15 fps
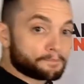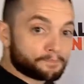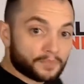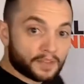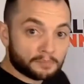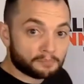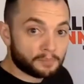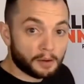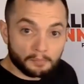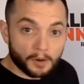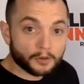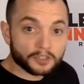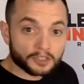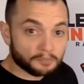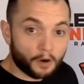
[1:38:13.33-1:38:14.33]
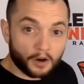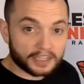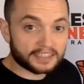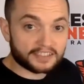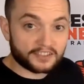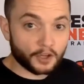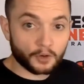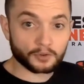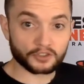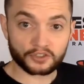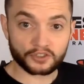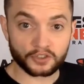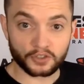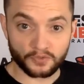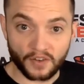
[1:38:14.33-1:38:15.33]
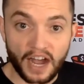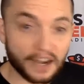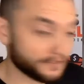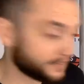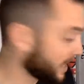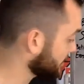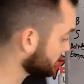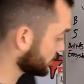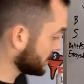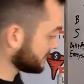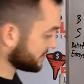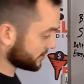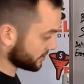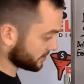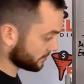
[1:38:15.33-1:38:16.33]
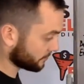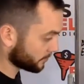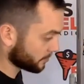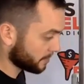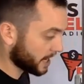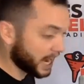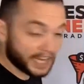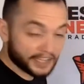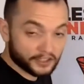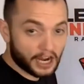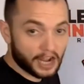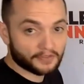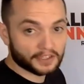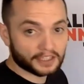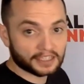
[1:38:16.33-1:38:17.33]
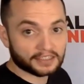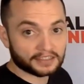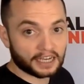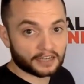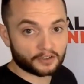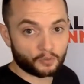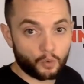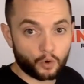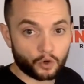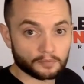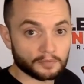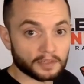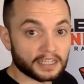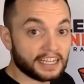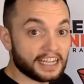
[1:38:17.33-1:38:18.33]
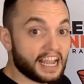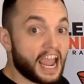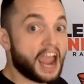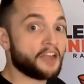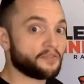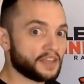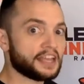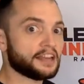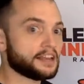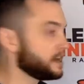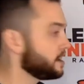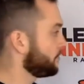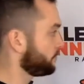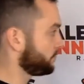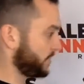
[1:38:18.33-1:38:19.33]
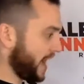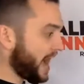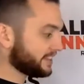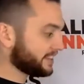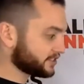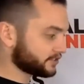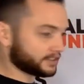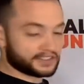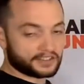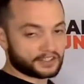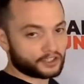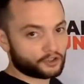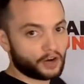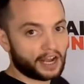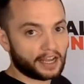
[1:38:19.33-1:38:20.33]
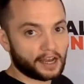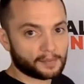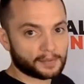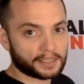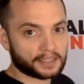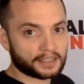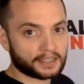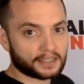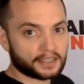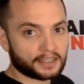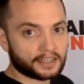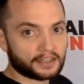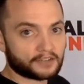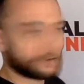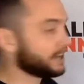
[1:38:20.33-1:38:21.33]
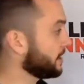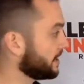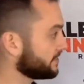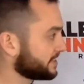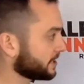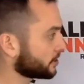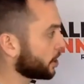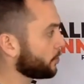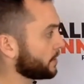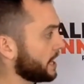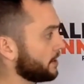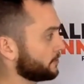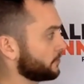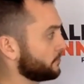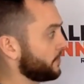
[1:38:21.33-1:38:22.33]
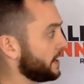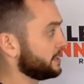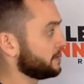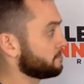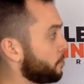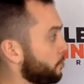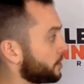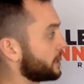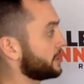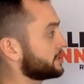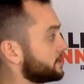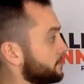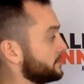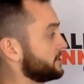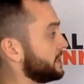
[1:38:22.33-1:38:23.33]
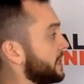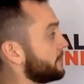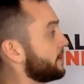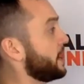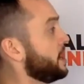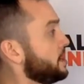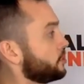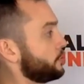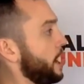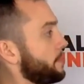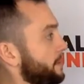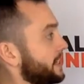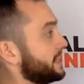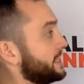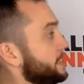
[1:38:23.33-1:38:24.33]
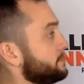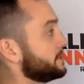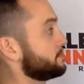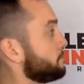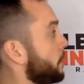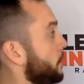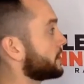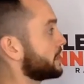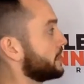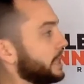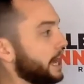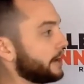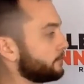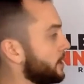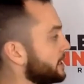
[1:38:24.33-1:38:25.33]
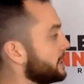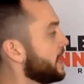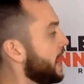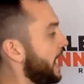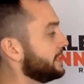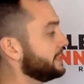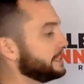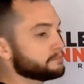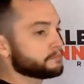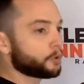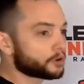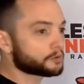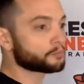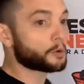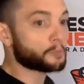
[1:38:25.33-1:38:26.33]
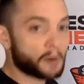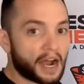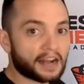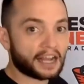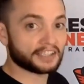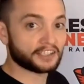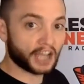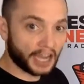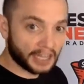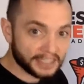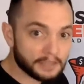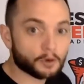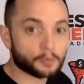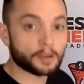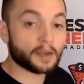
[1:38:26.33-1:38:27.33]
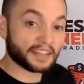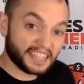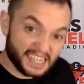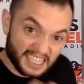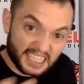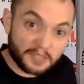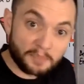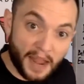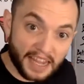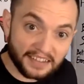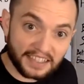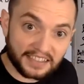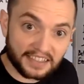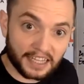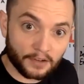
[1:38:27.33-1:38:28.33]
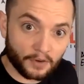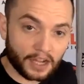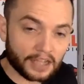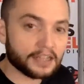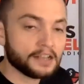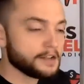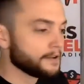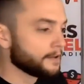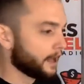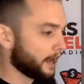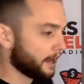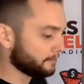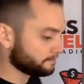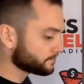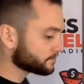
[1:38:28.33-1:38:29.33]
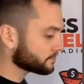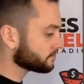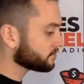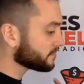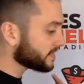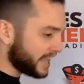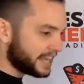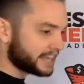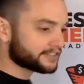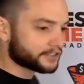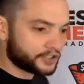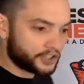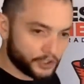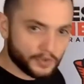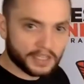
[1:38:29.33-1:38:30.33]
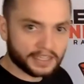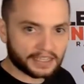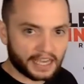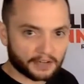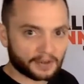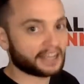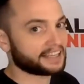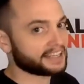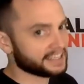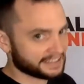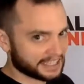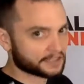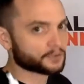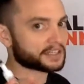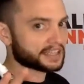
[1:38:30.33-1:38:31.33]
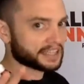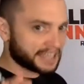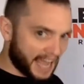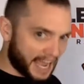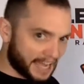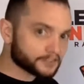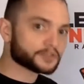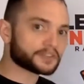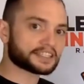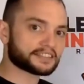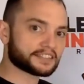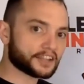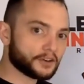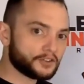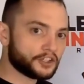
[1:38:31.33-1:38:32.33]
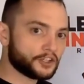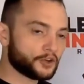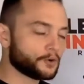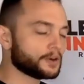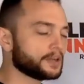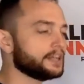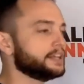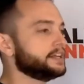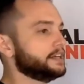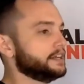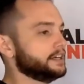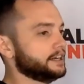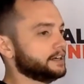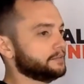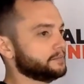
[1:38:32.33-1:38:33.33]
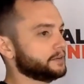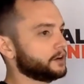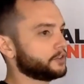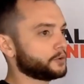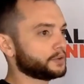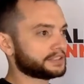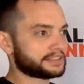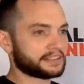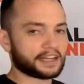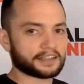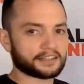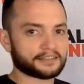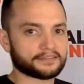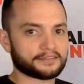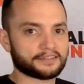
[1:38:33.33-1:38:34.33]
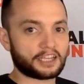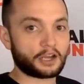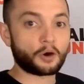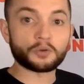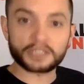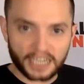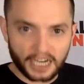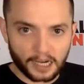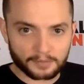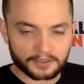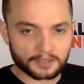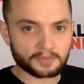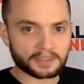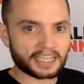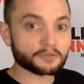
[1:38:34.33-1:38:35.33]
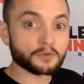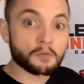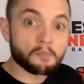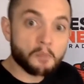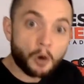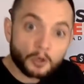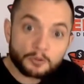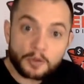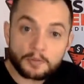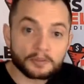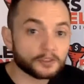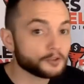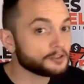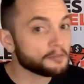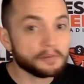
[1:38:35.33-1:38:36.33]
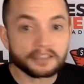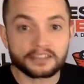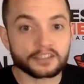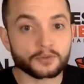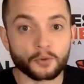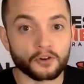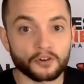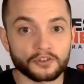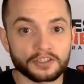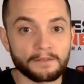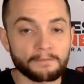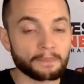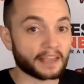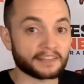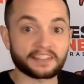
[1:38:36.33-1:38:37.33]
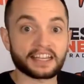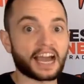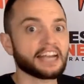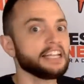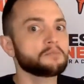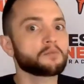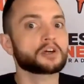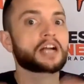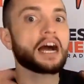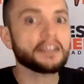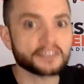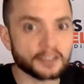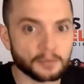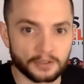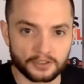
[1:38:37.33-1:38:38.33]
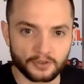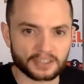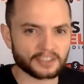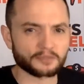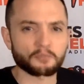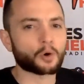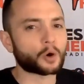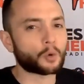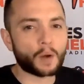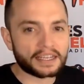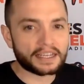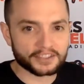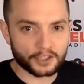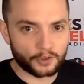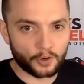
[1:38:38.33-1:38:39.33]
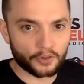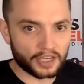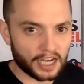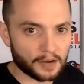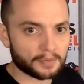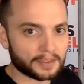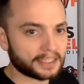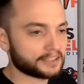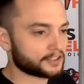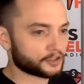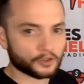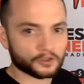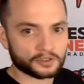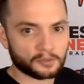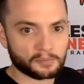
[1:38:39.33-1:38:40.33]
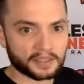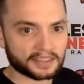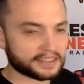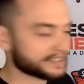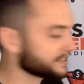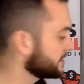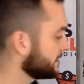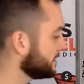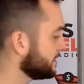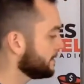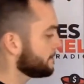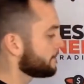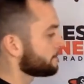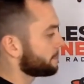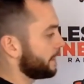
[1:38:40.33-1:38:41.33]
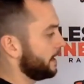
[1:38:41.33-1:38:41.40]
Okay. But most markets don't survive that transition from hot traffic down to warm. And then that starts to dry up. Right? As they're going out and they're finding more customers, I got to keep this market alive, right? I need more and more buyers. I need more people. I need to expand this thing, right? And as they're doing that, right, again, that's one of the natural things to go do, although it's not the only option, but that's what most people do in the business world is I need more customers, right? There's more ways to grow the companies and grows the business.